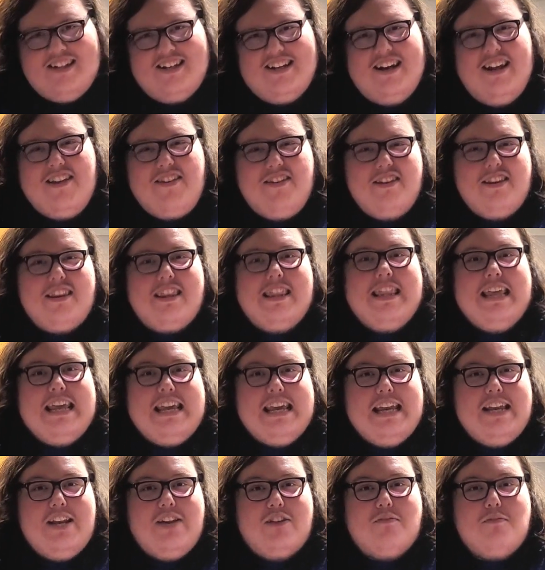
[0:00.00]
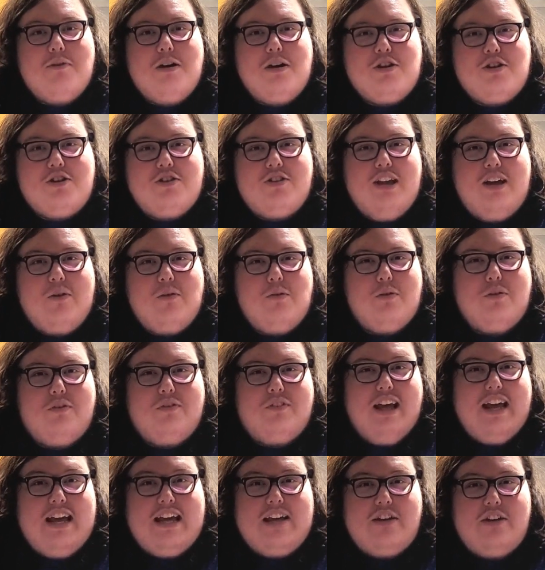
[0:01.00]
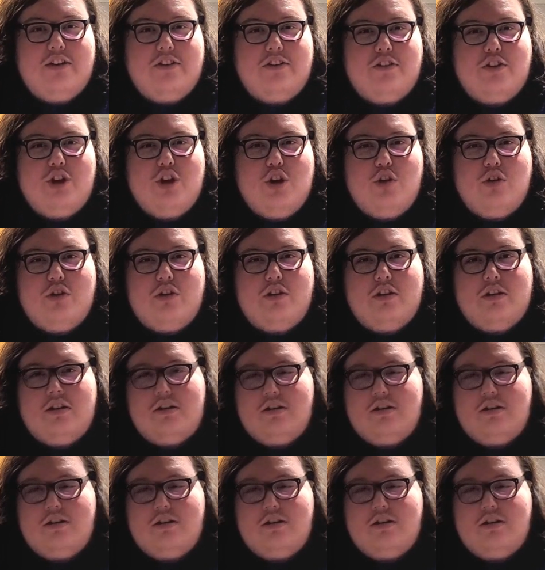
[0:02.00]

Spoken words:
hasn't thickened as much as I would have liked it to.